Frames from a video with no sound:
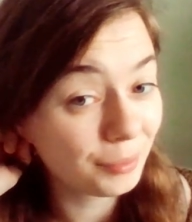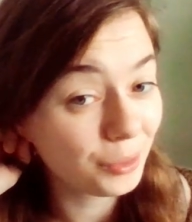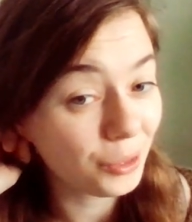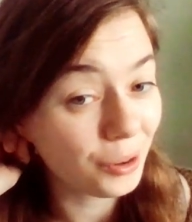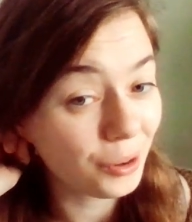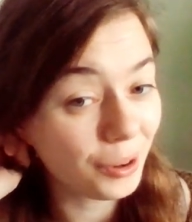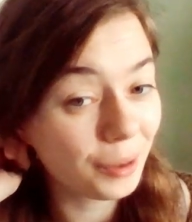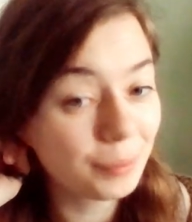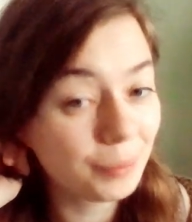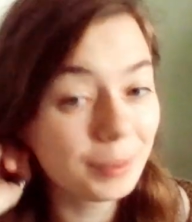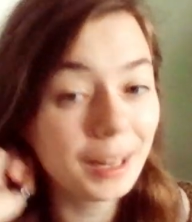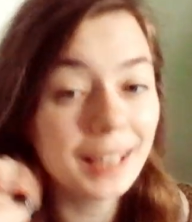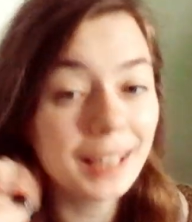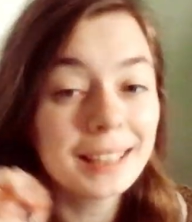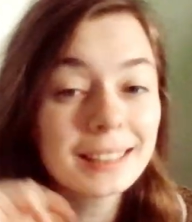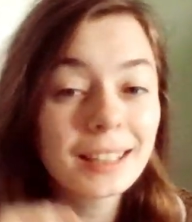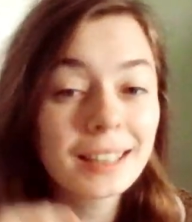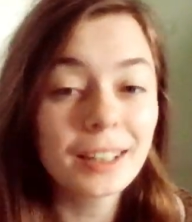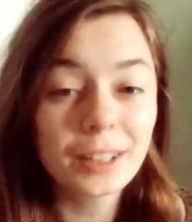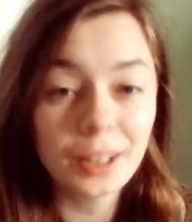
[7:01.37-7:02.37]
or a
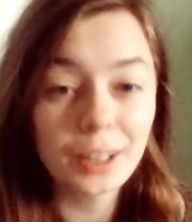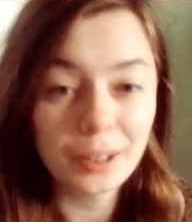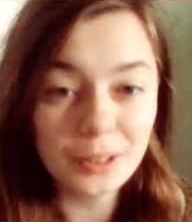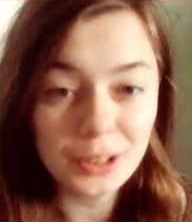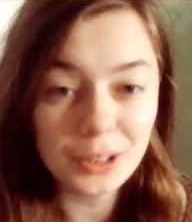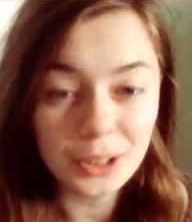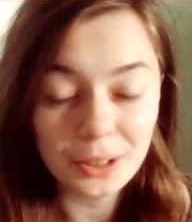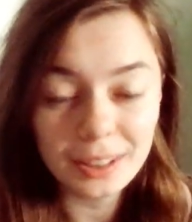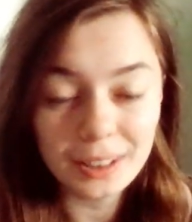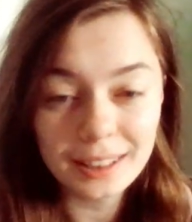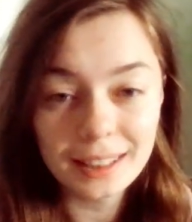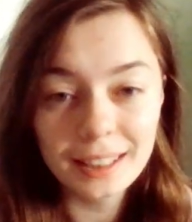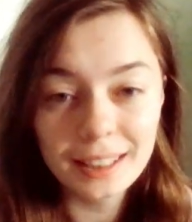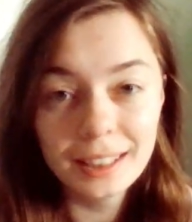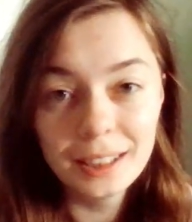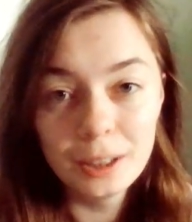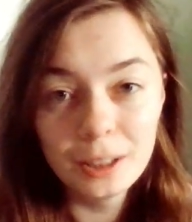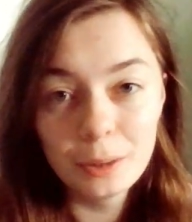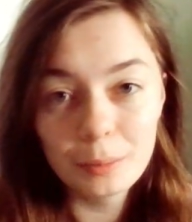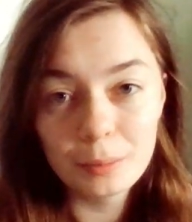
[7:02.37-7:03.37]
place that I go to, and
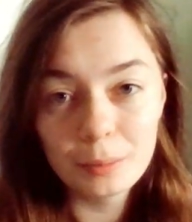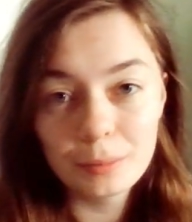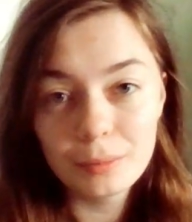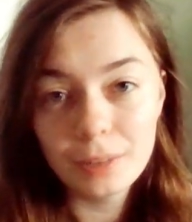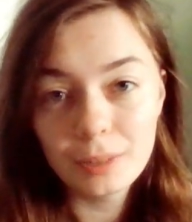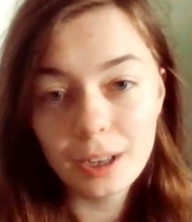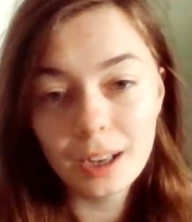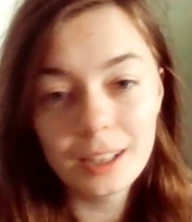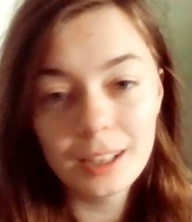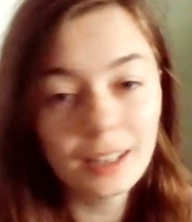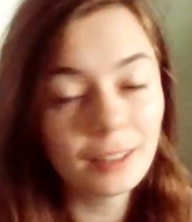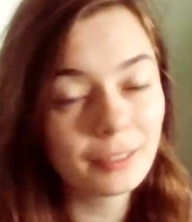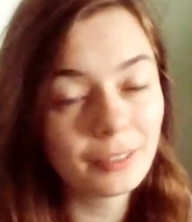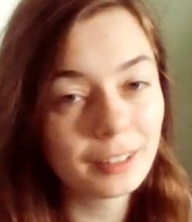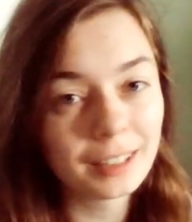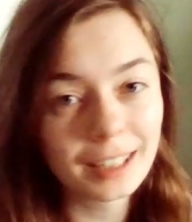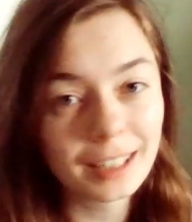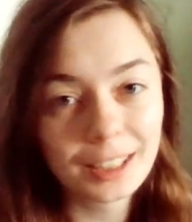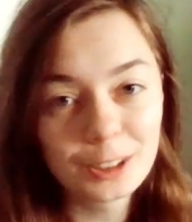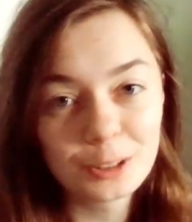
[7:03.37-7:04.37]
I love the
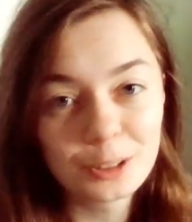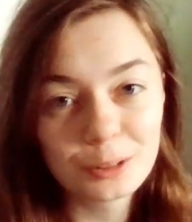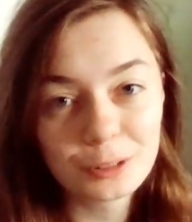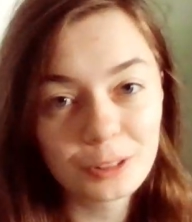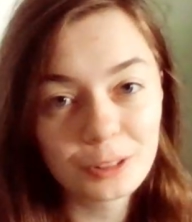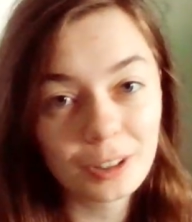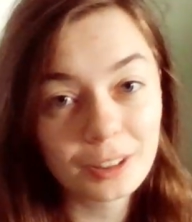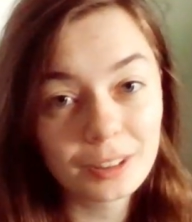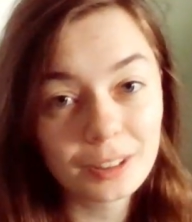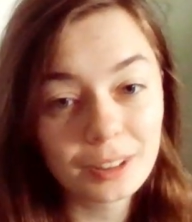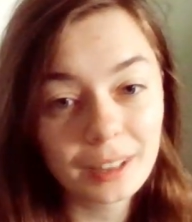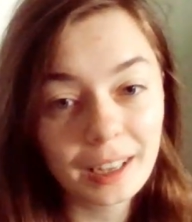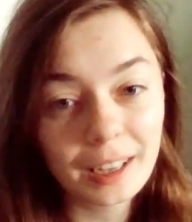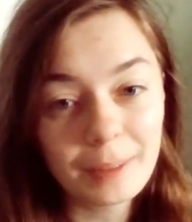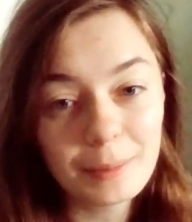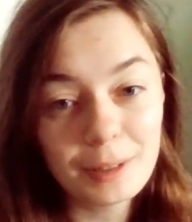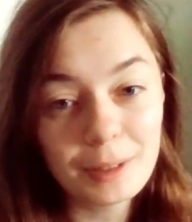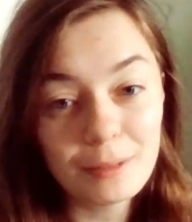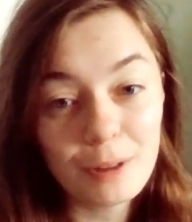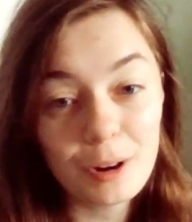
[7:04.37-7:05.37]
National Trust, don't get
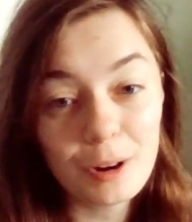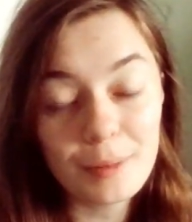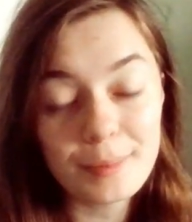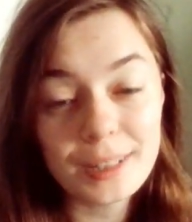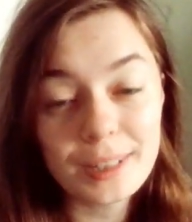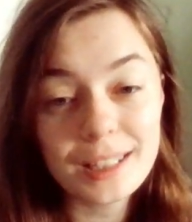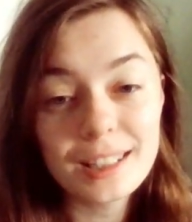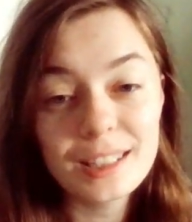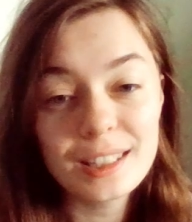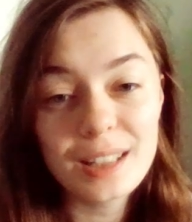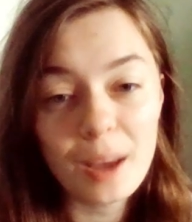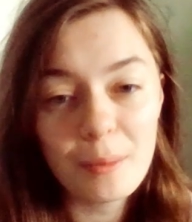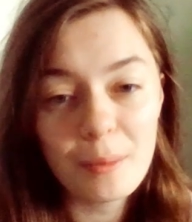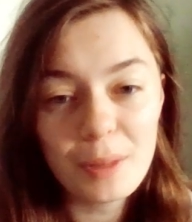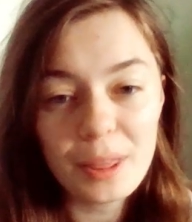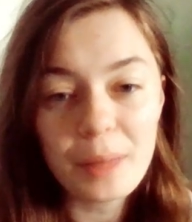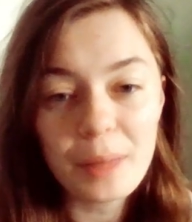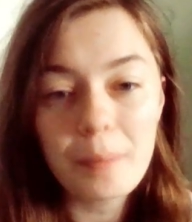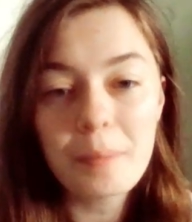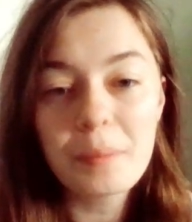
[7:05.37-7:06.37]
me wrong, but some
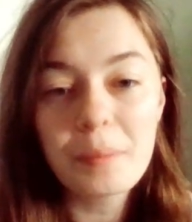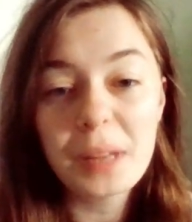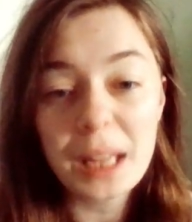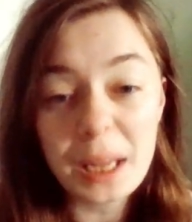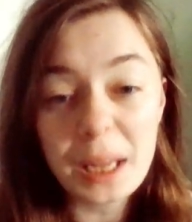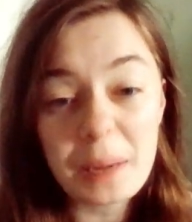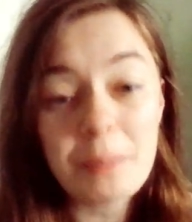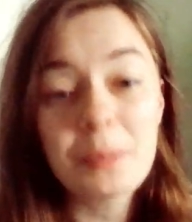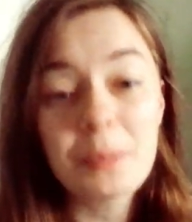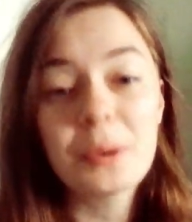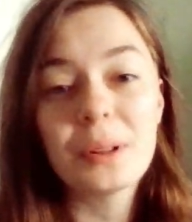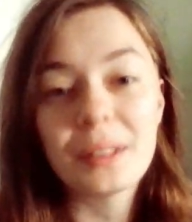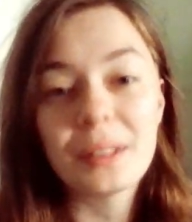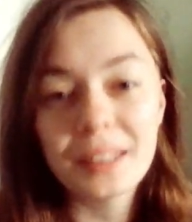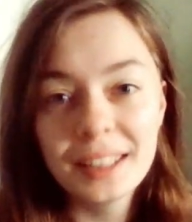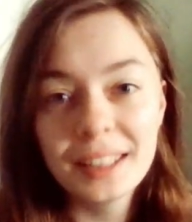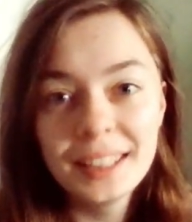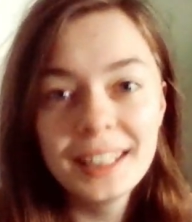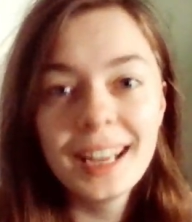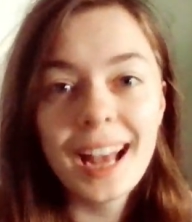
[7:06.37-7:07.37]
of the people
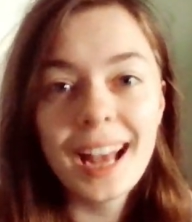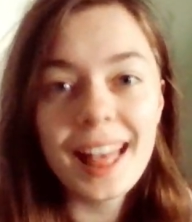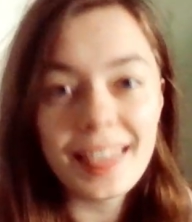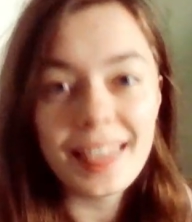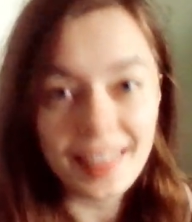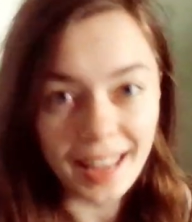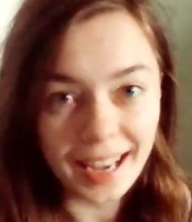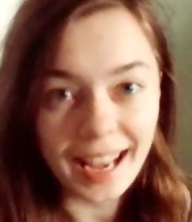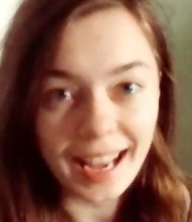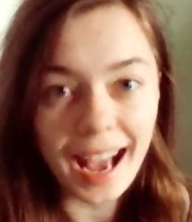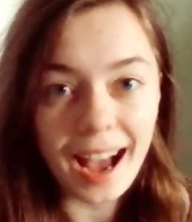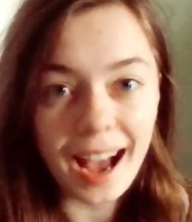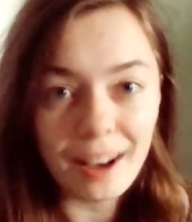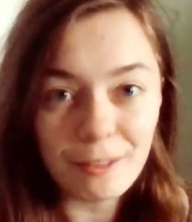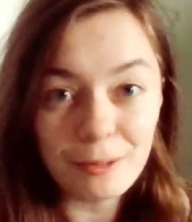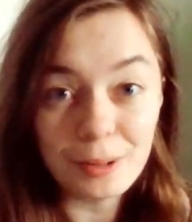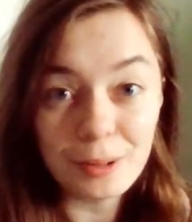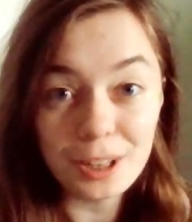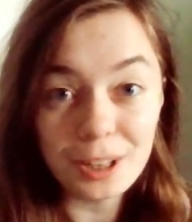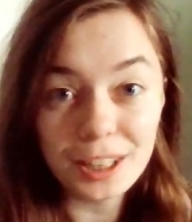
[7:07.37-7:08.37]
they
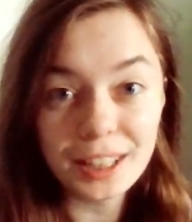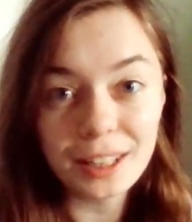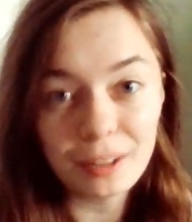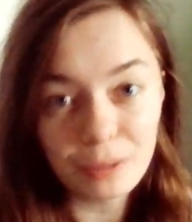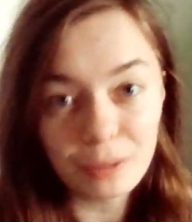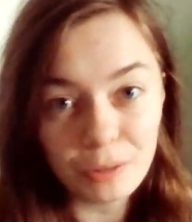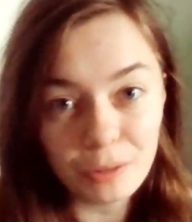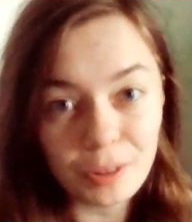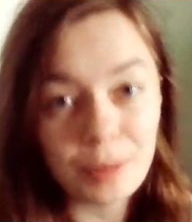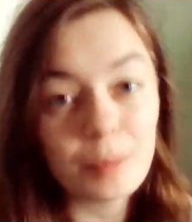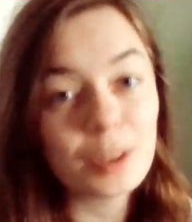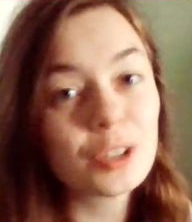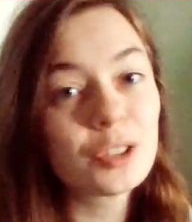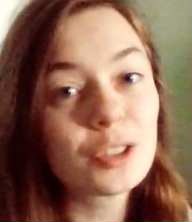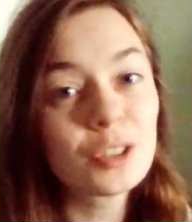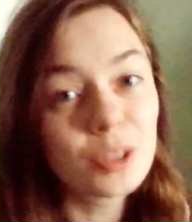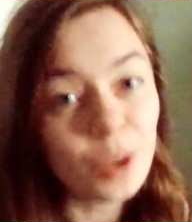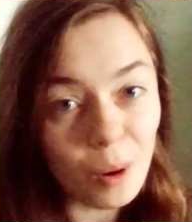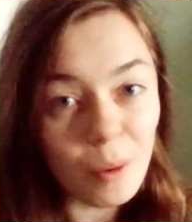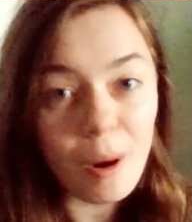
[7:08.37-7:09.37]
have working for them are
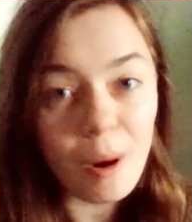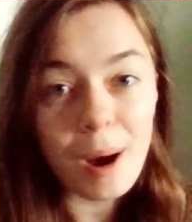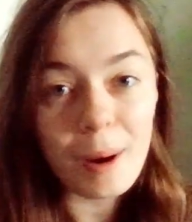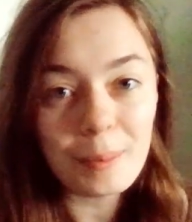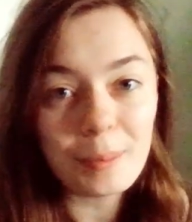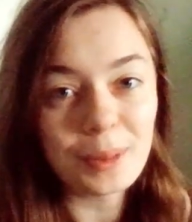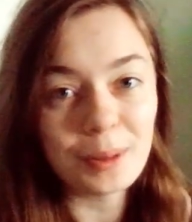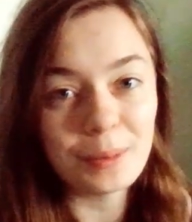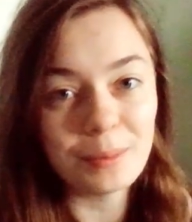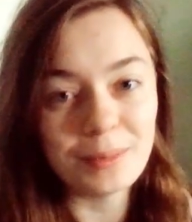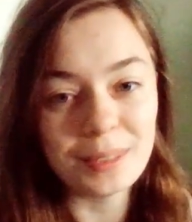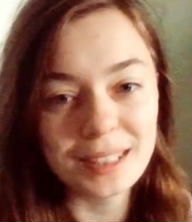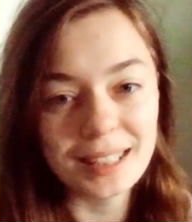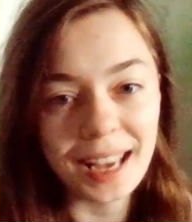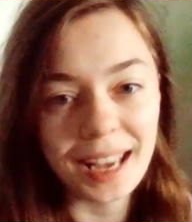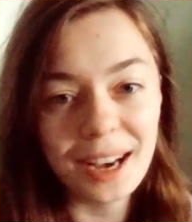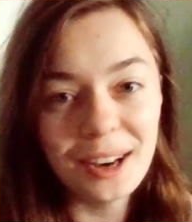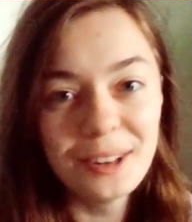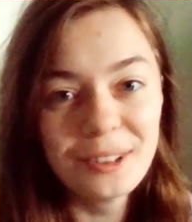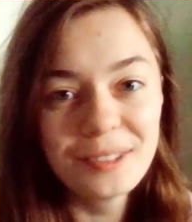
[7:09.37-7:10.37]
so up
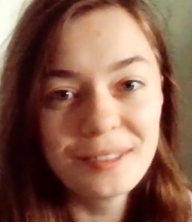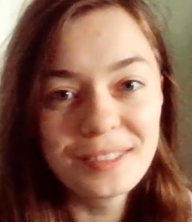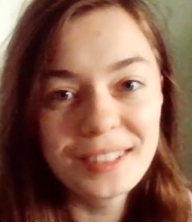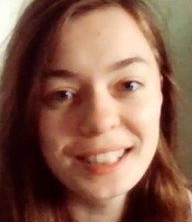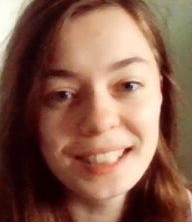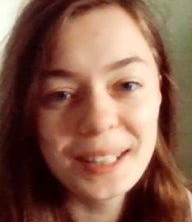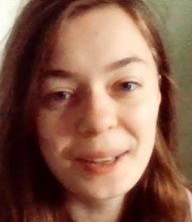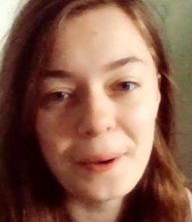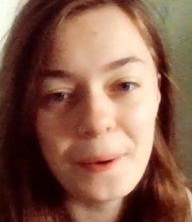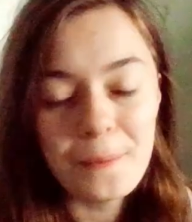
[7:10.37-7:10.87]
themselves,